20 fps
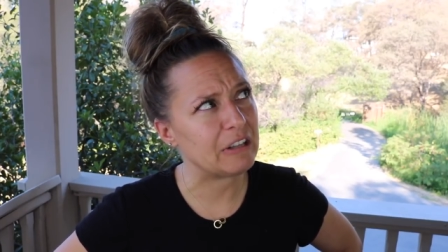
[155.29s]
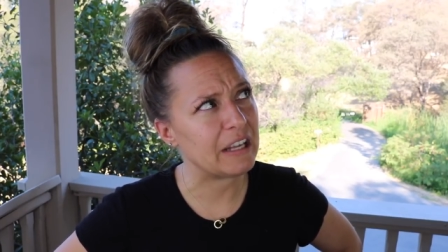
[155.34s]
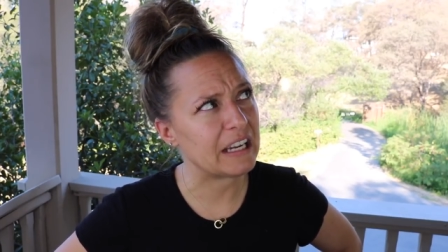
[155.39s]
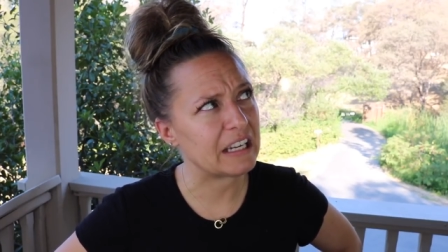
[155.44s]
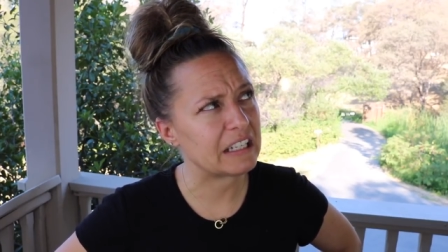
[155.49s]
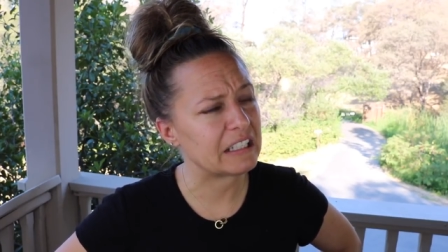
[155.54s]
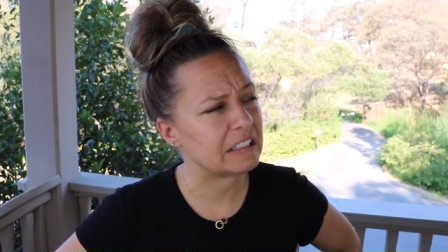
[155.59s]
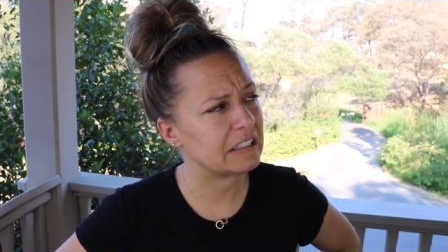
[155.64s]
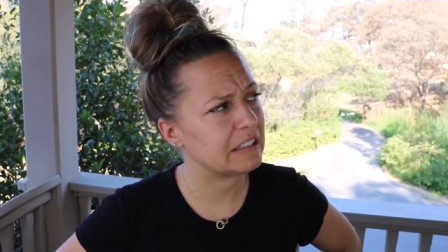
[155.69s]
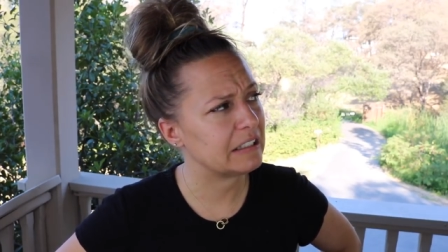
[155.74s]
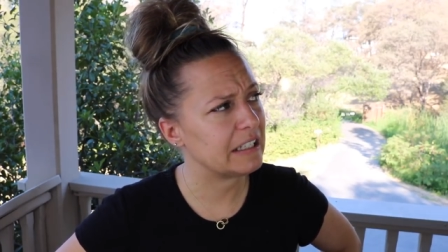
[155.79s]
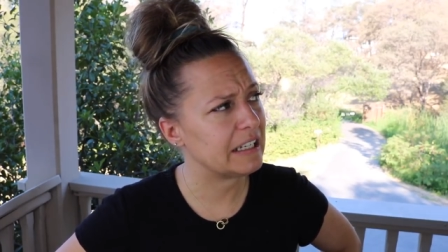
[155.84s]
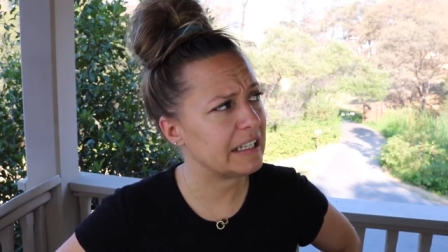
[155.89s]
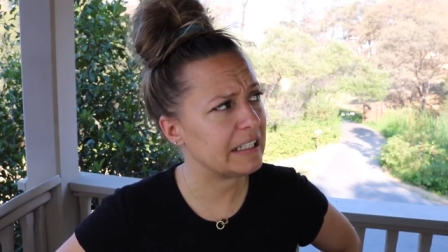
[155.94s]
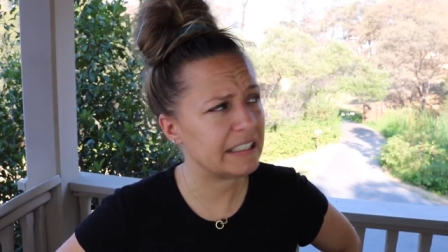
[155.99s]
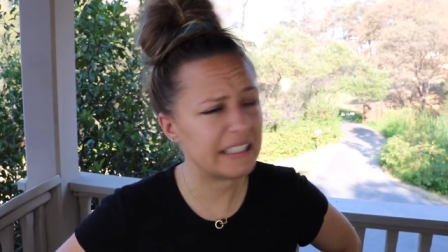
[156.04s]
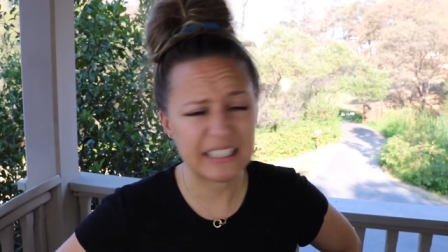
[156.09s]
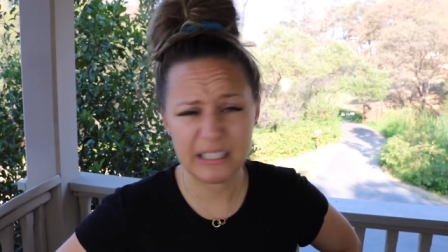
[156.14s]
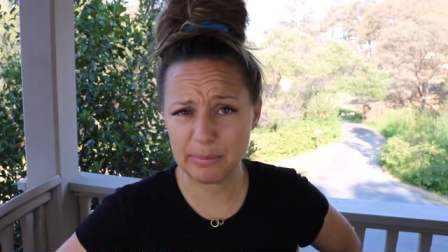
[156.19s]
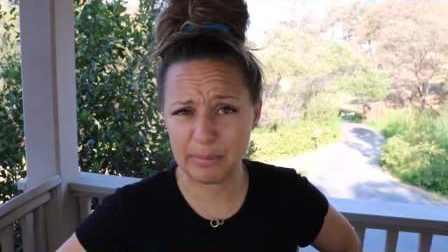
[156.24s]
like
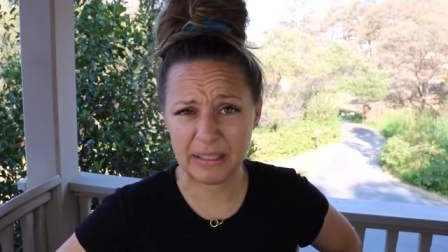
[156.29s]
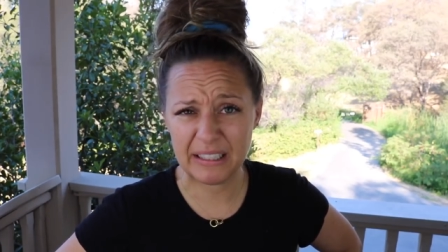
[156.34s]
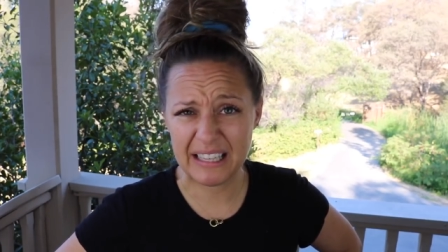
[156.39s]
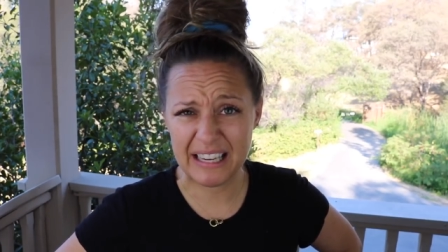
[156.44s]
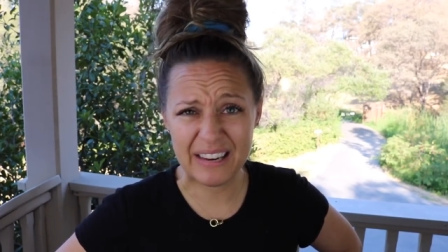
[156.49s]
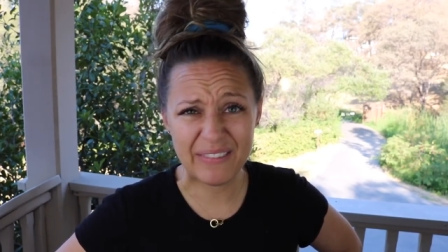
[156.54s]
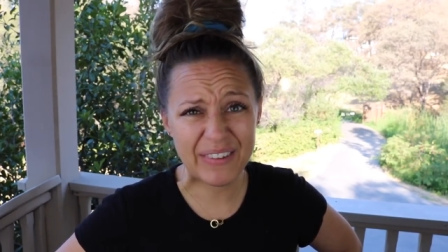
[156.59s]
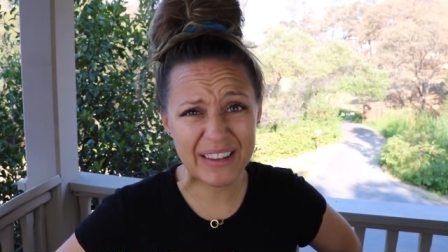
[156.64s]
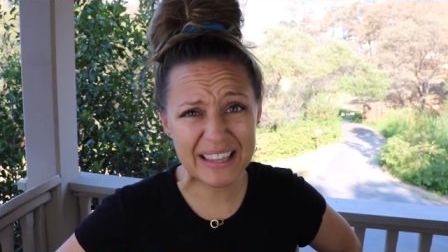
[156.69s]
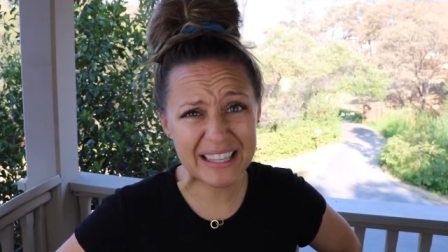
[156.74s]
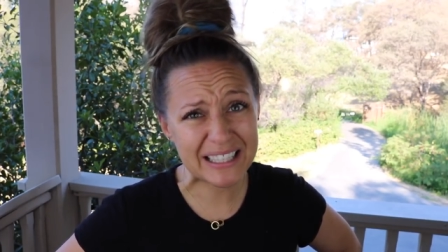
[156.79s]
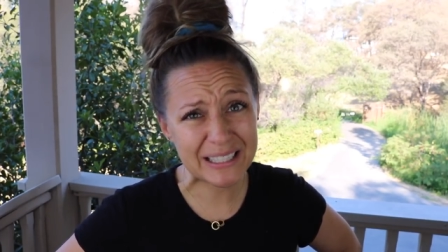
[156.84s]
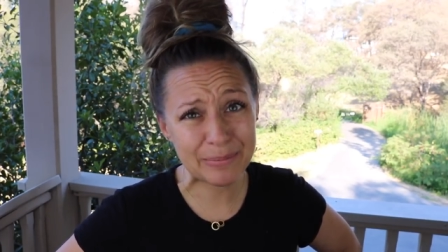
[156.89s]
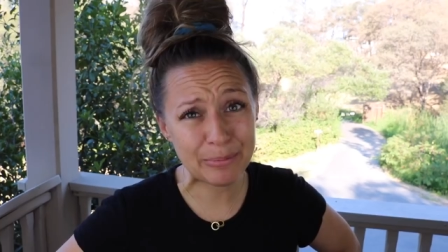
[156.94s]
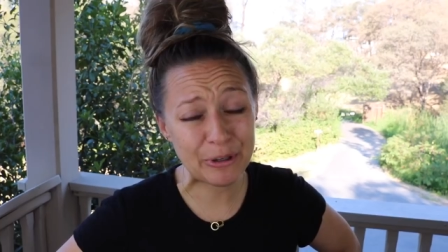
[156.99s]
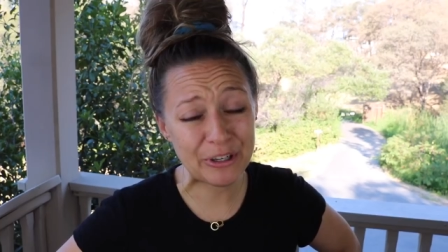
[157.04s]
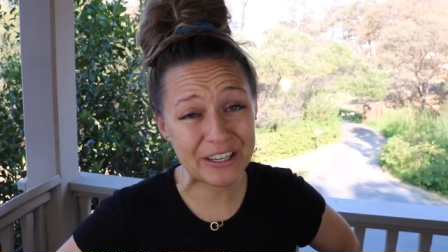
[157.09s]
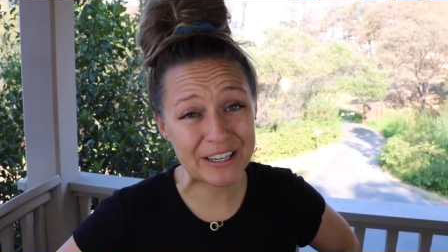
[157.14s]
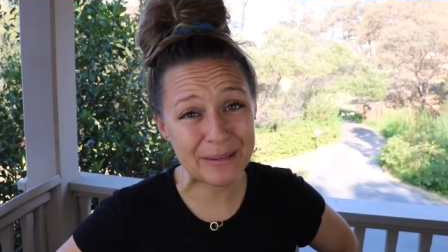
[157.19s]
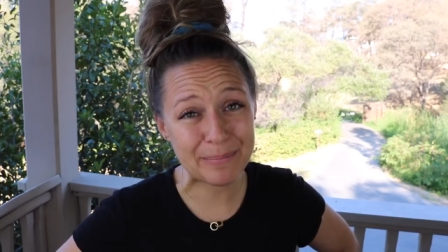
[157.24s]
in disbelief at this
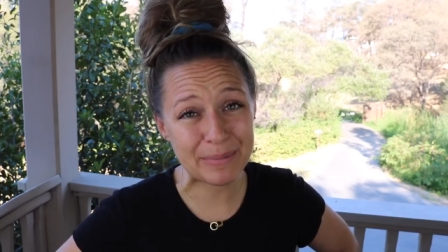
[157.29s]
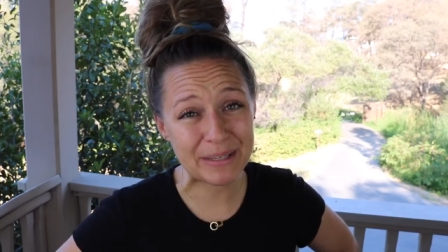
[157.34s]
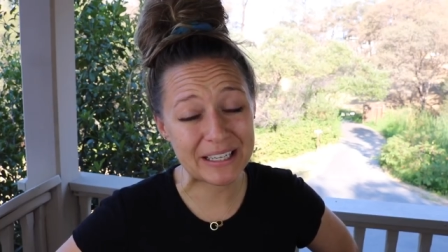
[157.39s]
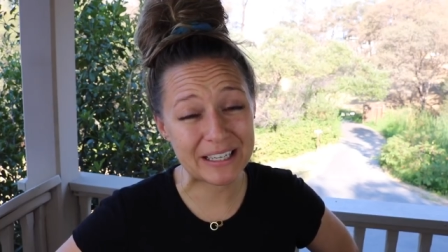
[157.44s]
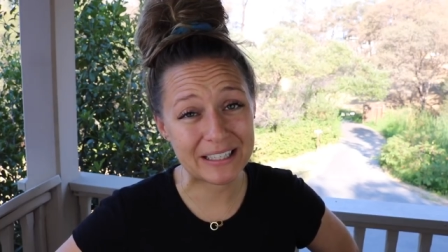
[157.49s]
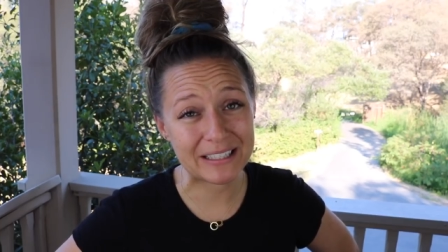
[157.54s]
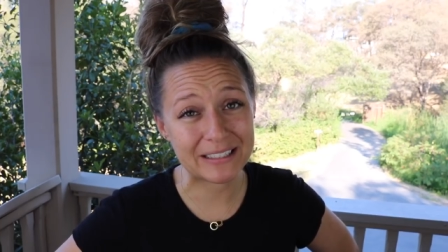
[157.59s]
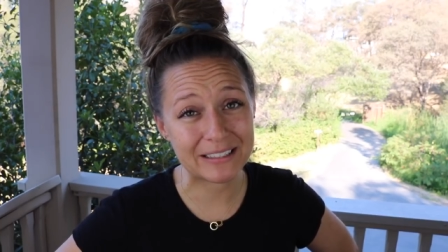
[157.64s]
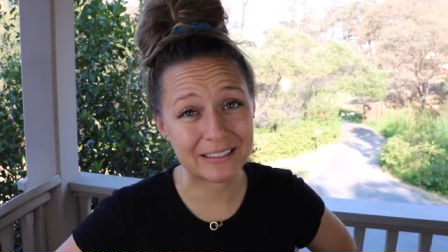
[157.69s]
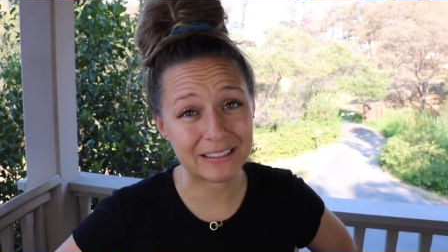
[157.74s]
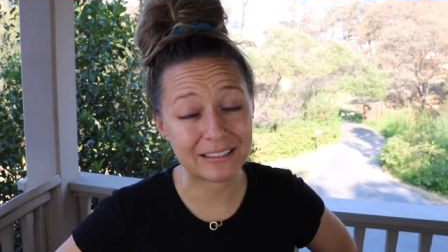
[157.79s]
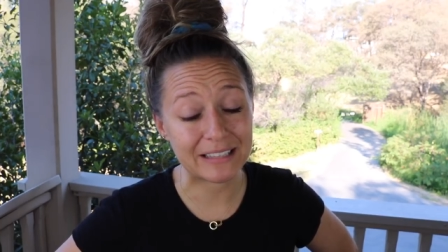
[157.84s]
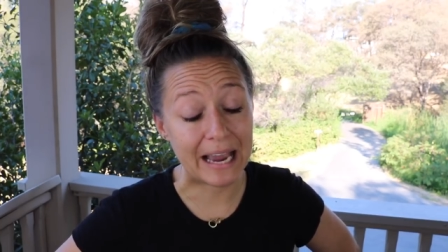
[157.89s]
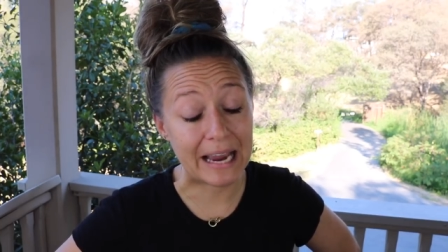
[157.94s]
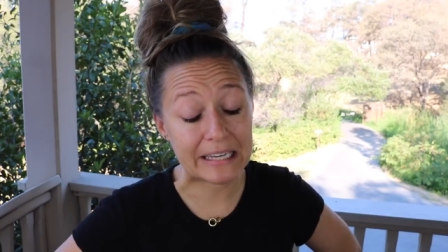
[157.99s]
point because